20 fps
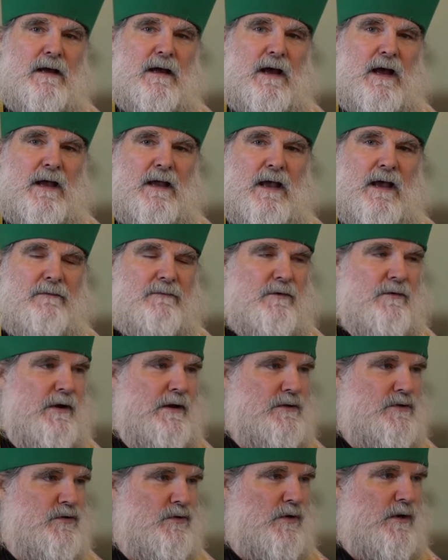I have
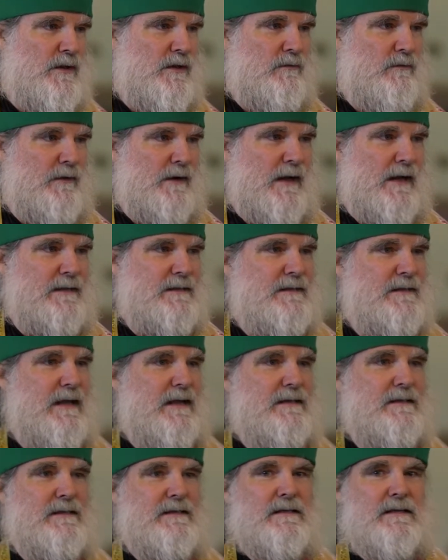great joy that when I
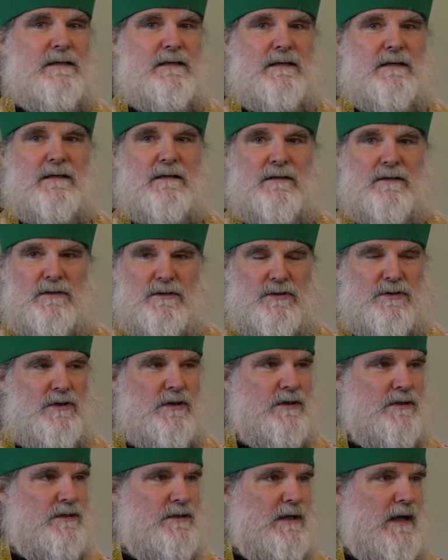sense the
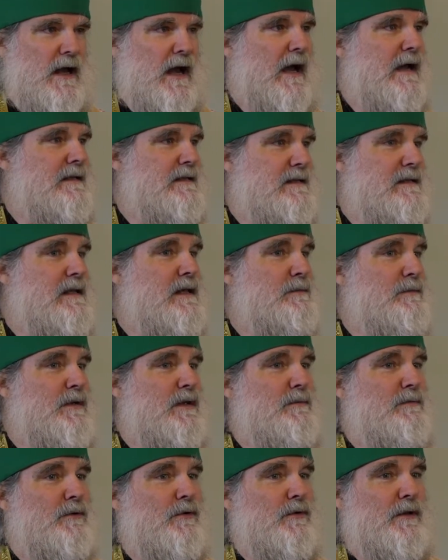church, I see
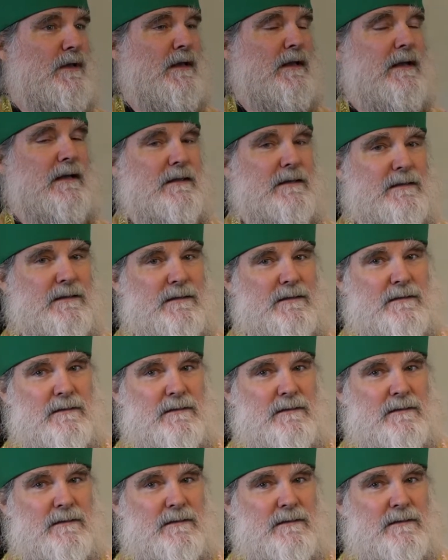people in it